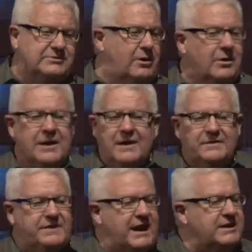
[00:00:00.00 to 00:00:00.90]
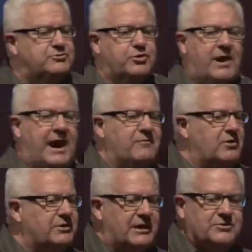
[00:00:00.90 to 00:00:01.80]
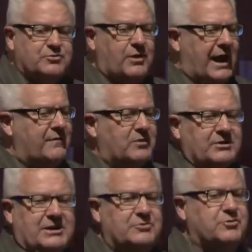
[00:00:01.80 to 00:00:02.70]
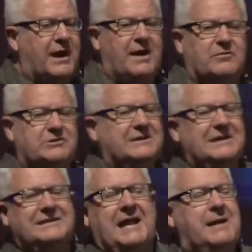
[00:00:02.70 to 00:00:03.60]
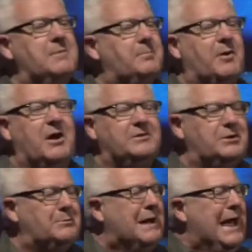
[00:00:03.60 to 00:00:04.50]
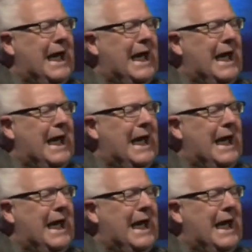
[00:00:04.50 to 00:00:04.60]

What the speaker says: No, they traveled and traveled and traveled and came upon them